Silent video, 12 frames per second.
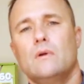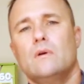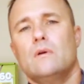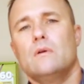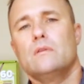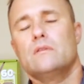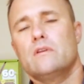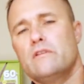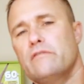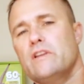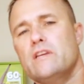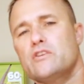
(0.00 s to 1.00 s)
The
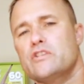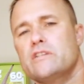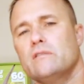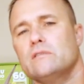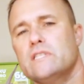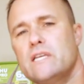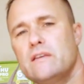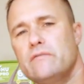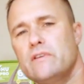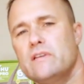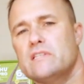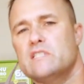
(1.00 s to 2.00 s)
NVIDIA Shield TV
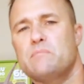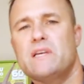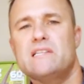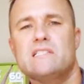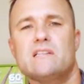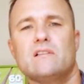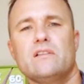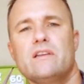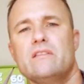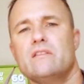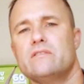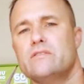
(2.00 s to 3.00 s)
is basically
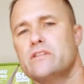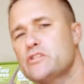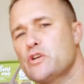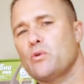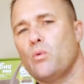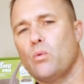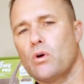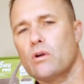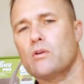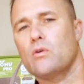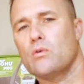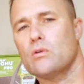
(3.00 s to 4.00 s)
the digital
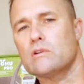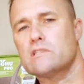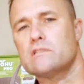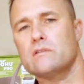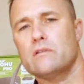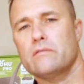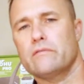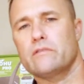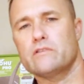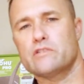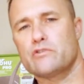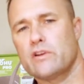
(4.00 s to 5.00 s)
workhorse of the
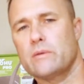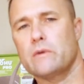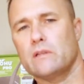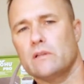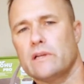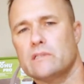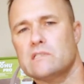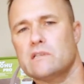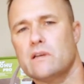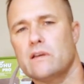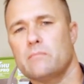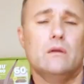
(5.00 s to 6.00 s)
streaming
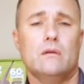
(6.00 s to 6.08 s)
landscape.